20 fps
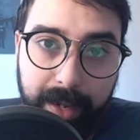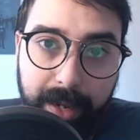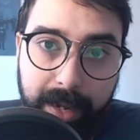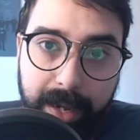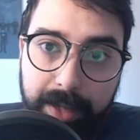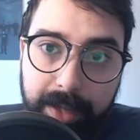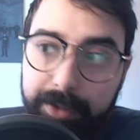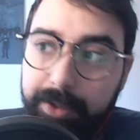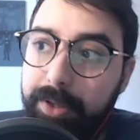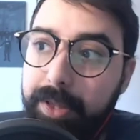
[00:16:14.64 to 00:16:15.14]

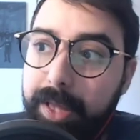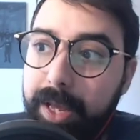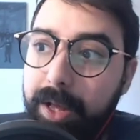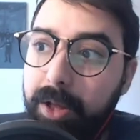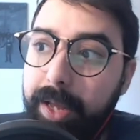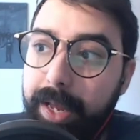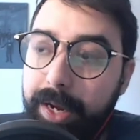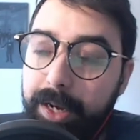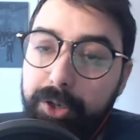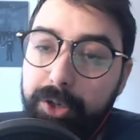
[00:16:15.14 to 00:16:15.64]
so they'll
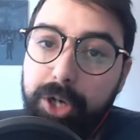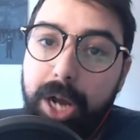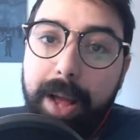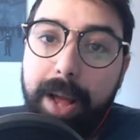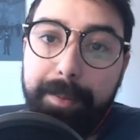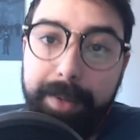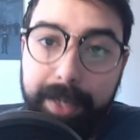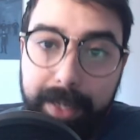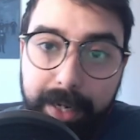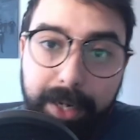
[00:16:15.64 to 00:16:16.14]
get a
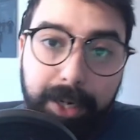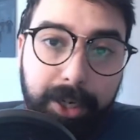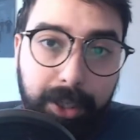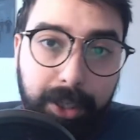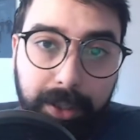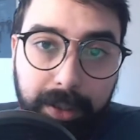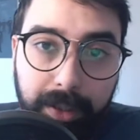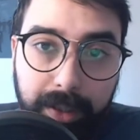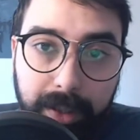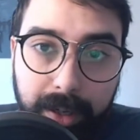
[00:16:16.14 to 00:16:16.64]
job
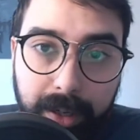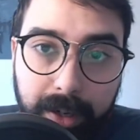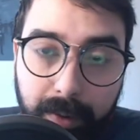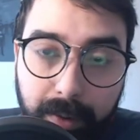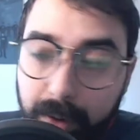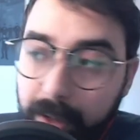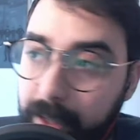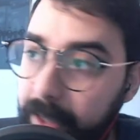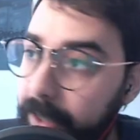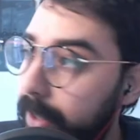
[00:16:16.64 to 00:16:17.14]
here
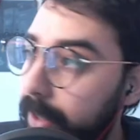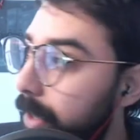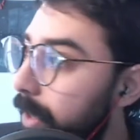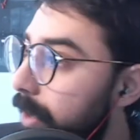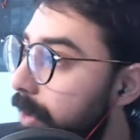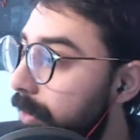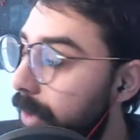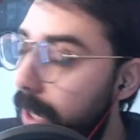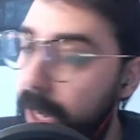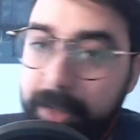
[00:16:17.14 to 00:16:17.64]
well you
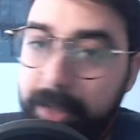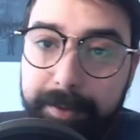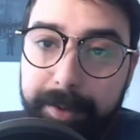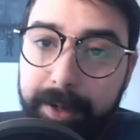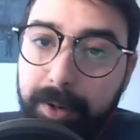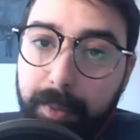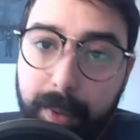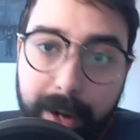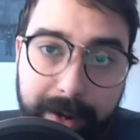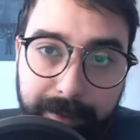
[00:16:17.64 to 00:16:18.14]
know the husband
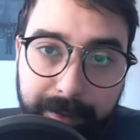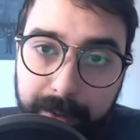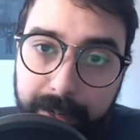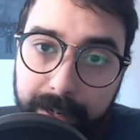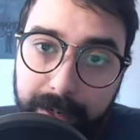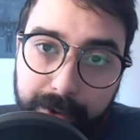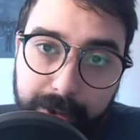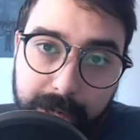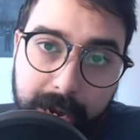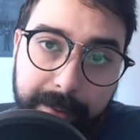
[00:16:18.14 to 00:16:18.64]
or wife will get
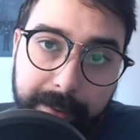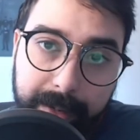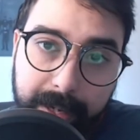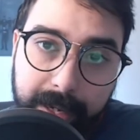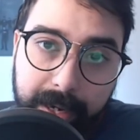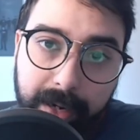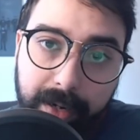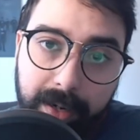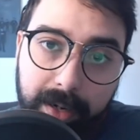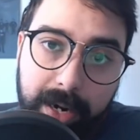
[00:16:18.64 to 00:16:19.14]
a job
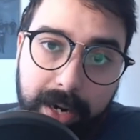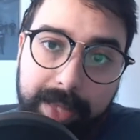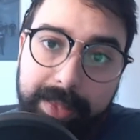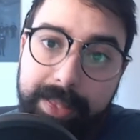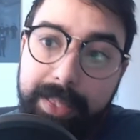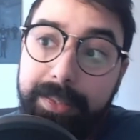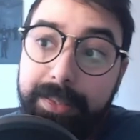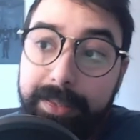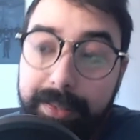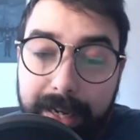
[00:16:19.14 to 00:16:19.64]
here and
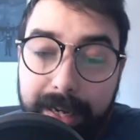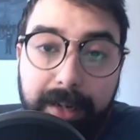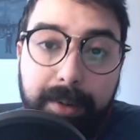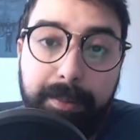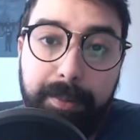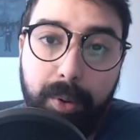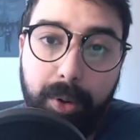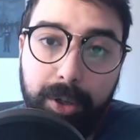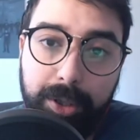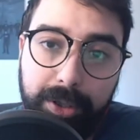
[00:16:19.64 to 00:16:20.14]
then send a
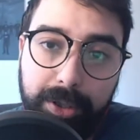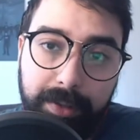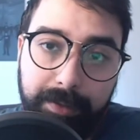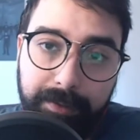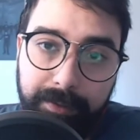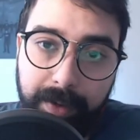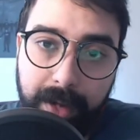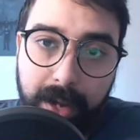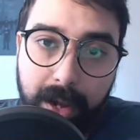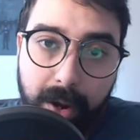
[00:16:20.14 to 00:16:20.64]
portion
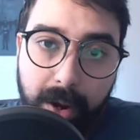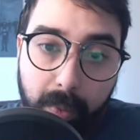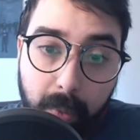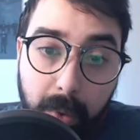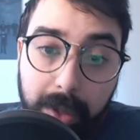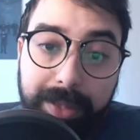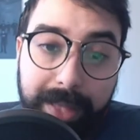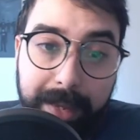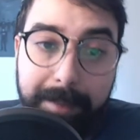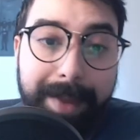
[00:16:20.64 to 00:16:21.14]
of
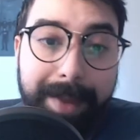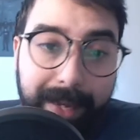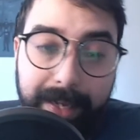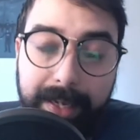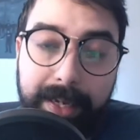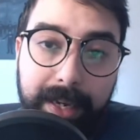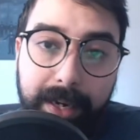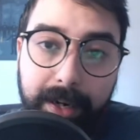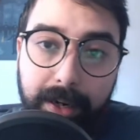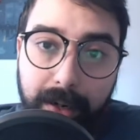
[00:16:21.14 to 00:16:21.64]
what they make
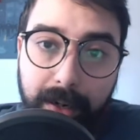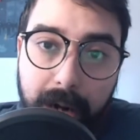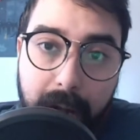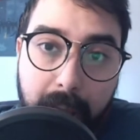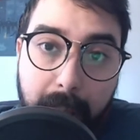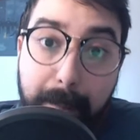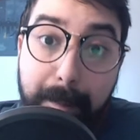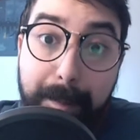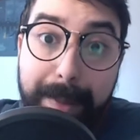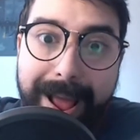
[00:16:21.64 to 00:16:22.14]
here
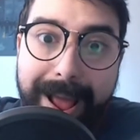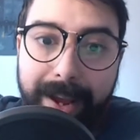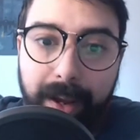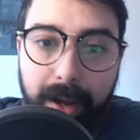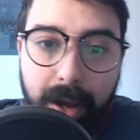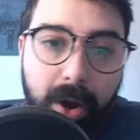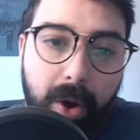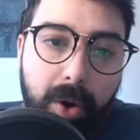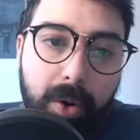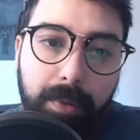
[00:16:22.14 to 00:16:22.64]
back
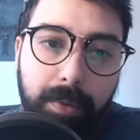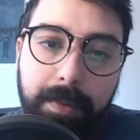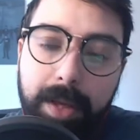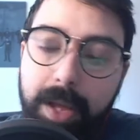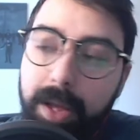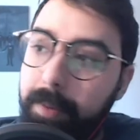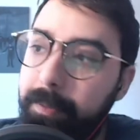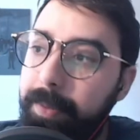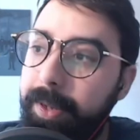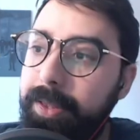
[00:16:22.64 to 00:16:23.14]
home
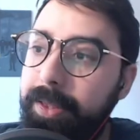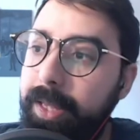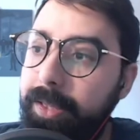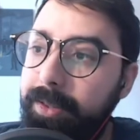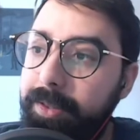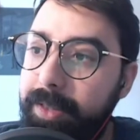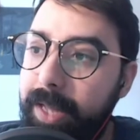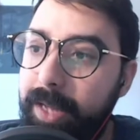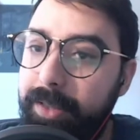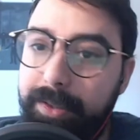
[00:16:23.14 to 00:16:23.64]
but
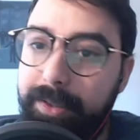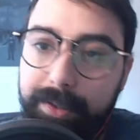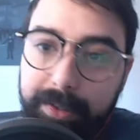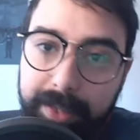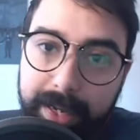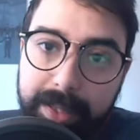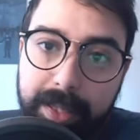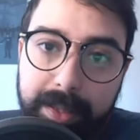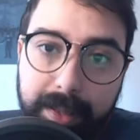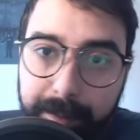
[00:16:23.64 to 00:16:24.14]
that's not to say
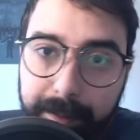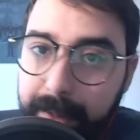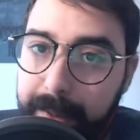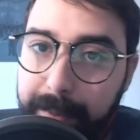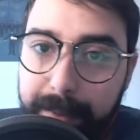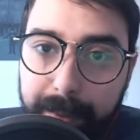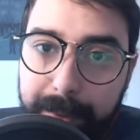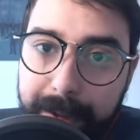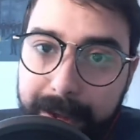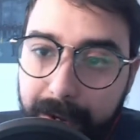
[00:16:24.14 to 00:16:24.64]
that the
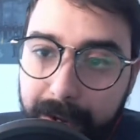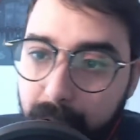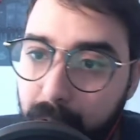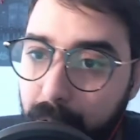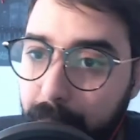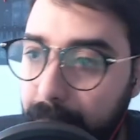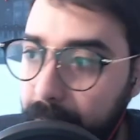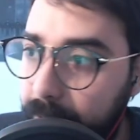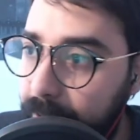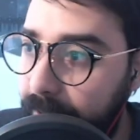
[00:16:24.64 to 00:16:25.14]
people back
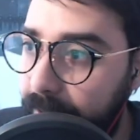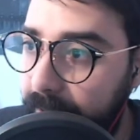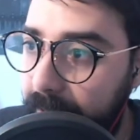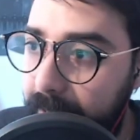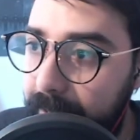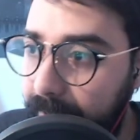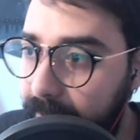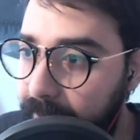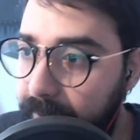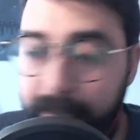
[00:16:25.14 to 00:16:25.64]
home are just kind
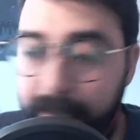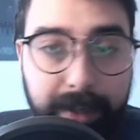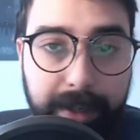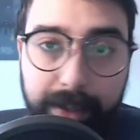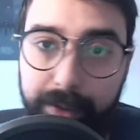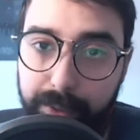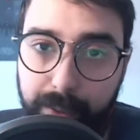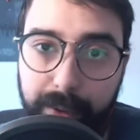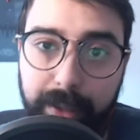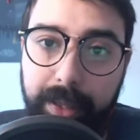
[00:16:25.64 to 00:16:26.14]
of sitting and
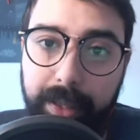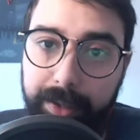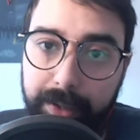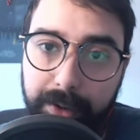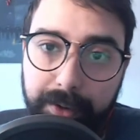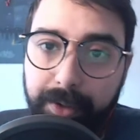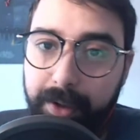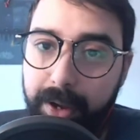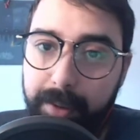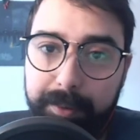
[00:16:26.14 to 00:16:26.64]
twiddling their
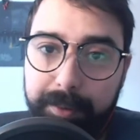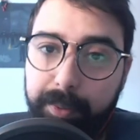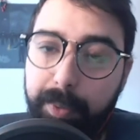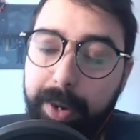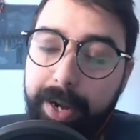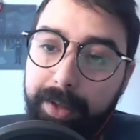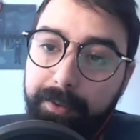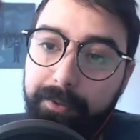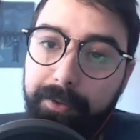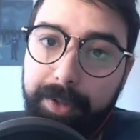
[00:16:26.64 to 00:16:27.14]
thumbs
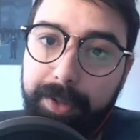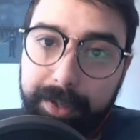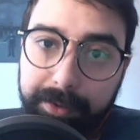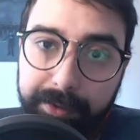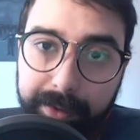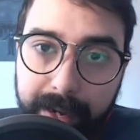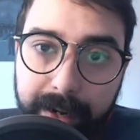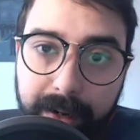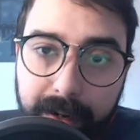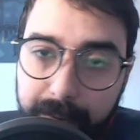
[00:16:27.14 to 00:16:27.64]
waiting for this
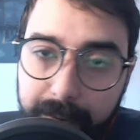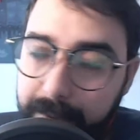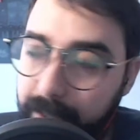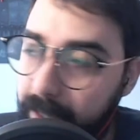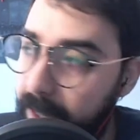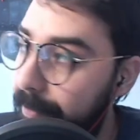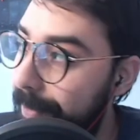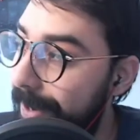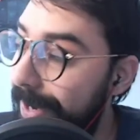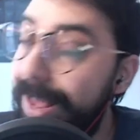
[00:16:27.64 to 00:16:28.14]
income to
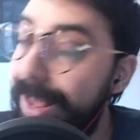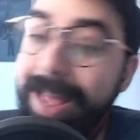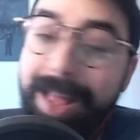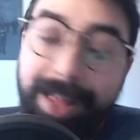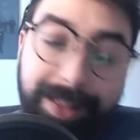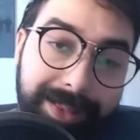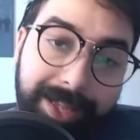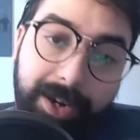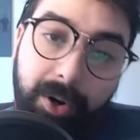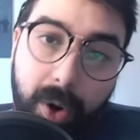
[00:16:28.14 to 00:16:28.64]
come in
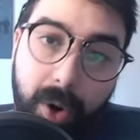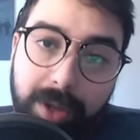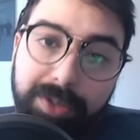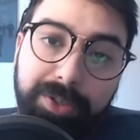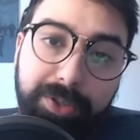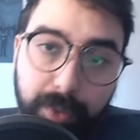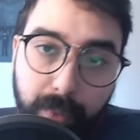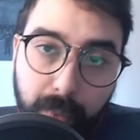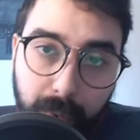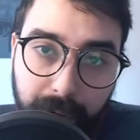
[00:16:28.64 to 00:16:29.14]
they're
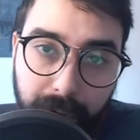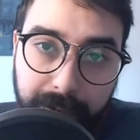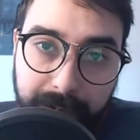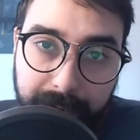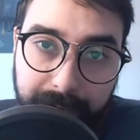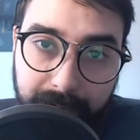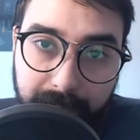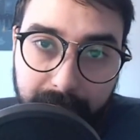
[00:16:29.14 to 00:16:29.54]
also working